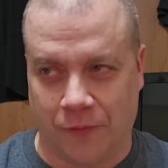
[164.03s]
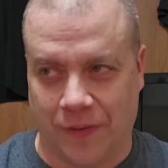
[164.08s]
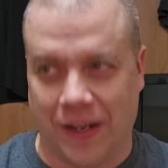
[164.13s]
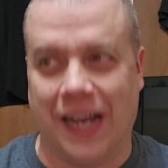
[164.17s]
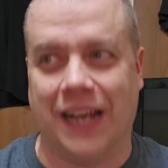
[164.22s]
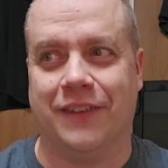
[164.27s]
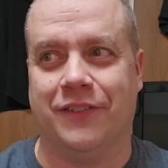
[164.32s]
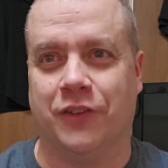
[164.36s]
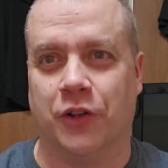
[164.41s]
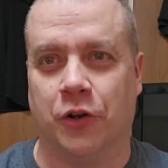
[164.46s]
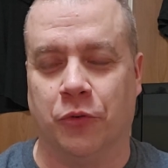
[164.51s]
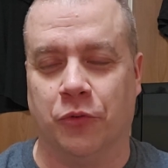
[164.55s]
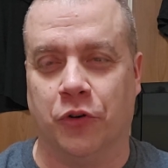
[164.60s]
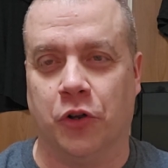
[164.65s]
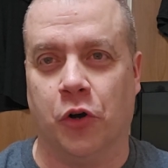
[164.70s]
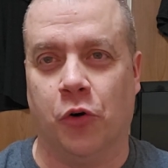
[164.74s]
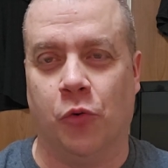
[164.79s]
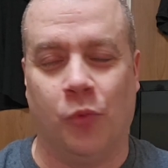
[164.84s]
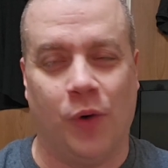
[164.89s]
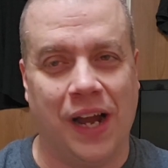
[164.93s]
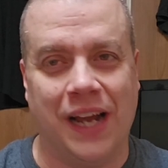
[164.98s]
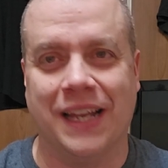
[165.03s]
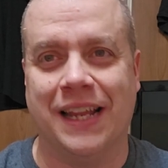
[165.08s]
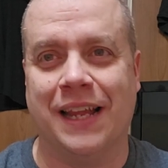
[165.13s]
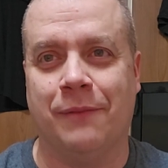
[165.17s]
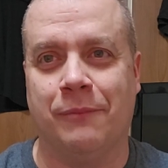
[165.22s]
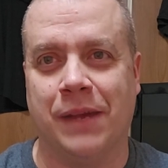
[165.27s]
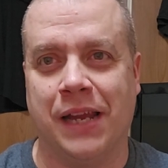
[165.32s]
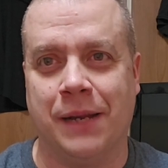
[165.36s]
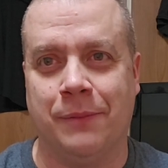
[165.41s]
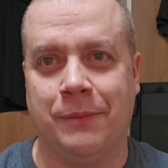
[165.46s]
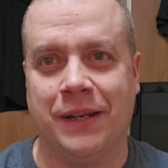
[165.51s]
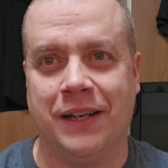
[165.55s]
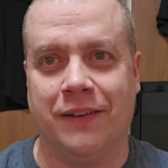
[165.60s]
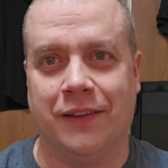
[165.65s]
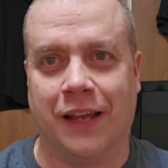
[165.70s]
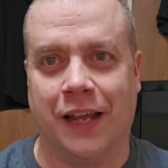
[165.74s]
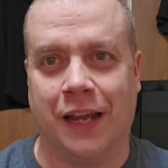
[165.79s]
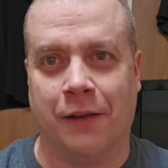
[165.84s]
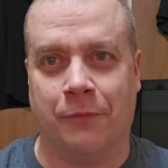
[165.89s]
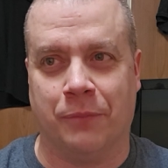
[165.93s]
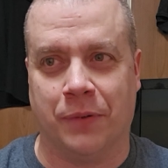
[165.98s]
I don't know why that made me
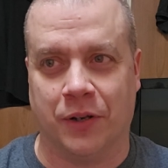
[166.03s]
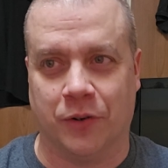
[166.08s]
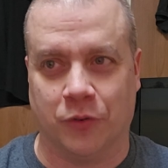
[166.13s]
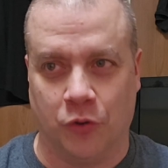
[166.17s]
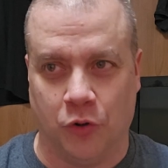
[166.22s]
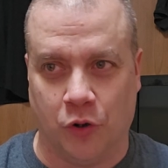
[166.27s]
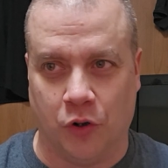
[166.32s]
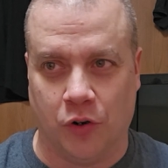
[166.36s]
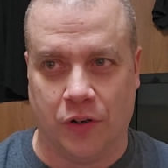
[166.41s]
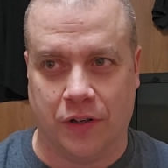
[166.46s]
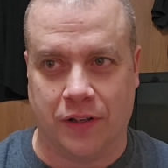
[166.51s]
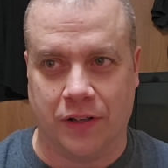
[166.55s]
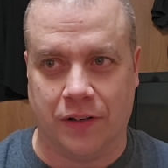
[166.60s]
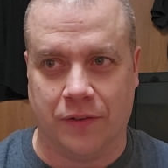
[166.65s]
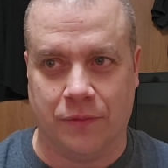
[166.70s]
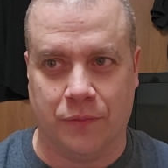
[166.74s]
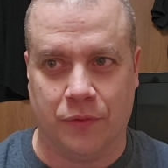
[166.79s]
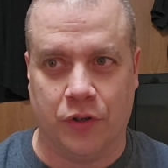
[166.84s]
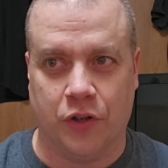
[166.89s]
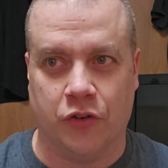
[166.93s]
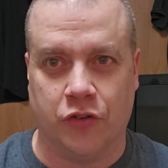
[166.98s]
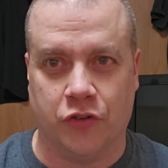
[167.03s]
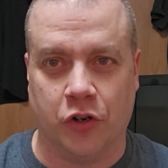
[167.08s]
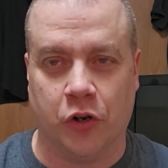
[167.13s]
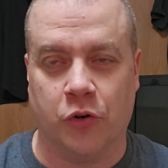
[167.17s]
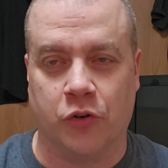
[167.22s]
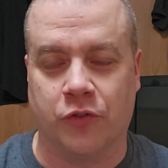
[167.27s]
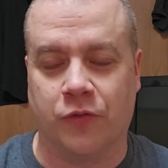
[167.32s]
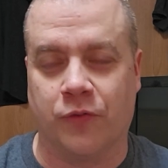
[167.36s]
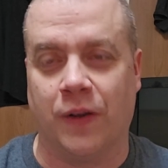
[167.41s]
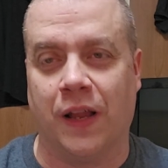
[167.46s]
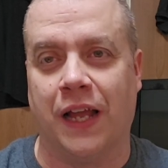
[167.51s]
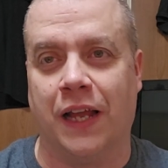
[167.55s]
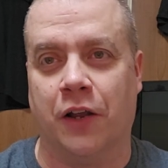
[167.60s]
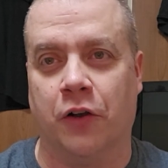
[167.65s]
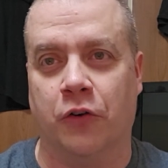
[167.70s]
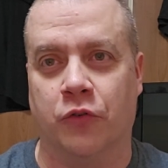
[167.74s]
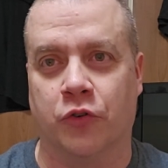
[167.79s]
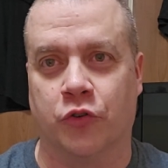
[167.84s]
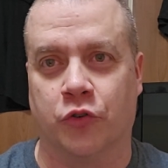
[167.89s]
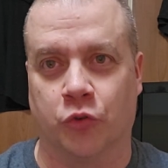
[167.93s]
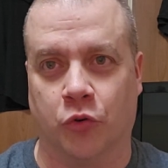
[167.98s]
laugh, but look, the jokes fly
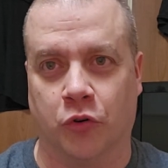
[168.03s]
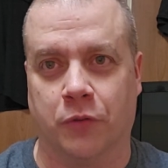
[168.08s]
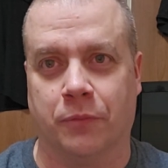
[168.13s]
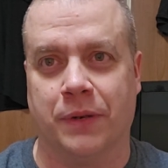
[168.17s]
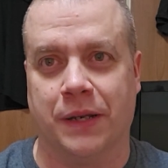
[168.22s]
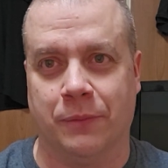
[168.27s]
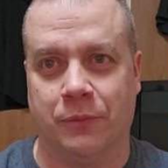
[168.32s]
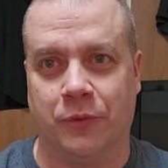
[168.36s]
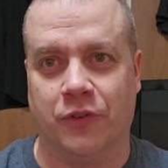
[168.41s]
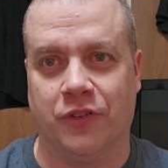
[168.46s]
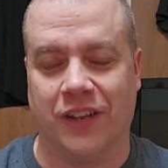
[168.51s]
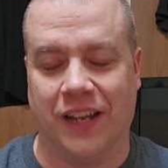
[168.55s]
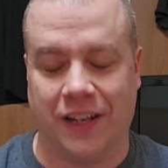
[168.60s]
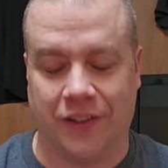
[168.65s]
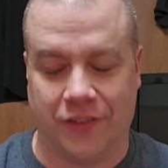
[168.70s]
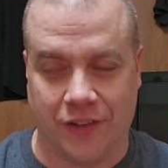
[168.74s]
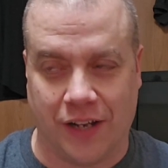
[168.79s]
over short people's heads.